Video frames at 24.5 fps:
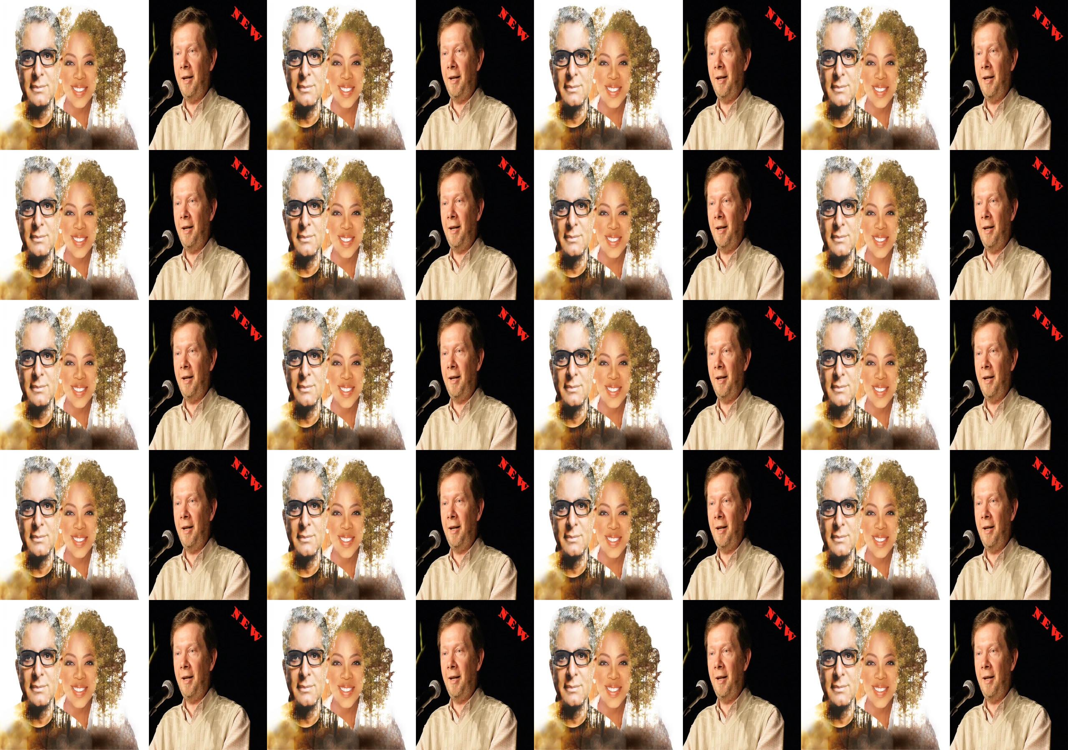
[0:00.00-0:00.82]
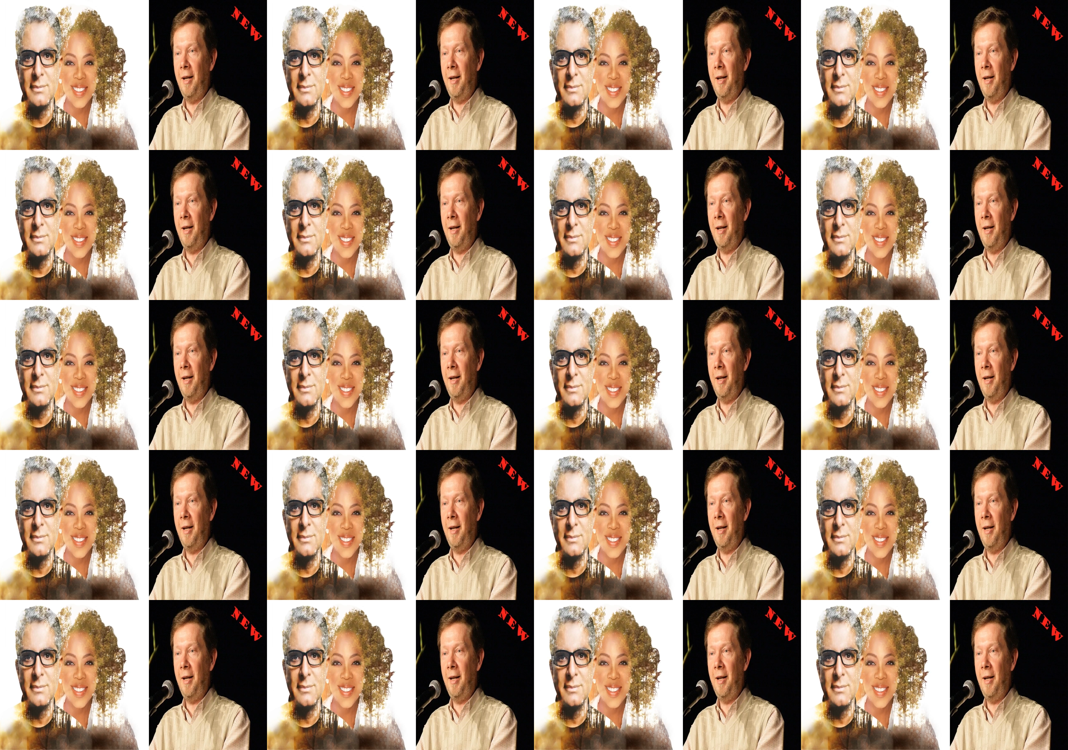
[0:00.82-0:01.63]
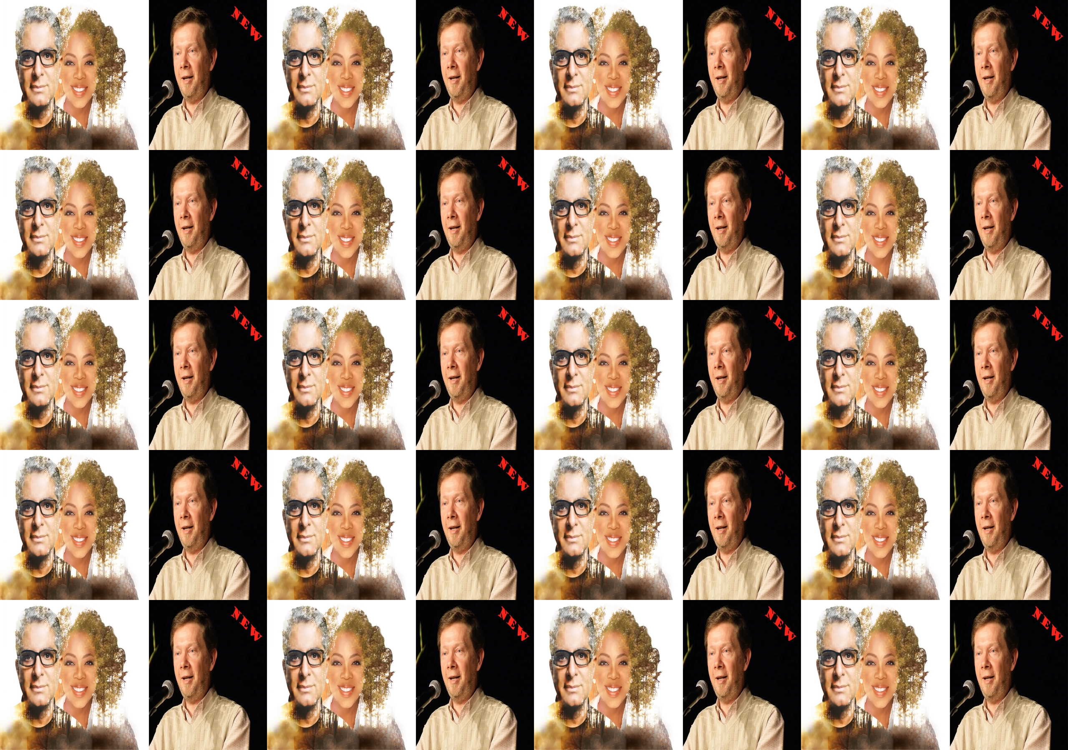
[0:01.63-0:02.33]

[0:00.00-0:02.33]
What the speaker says: No one is speaking in this clip.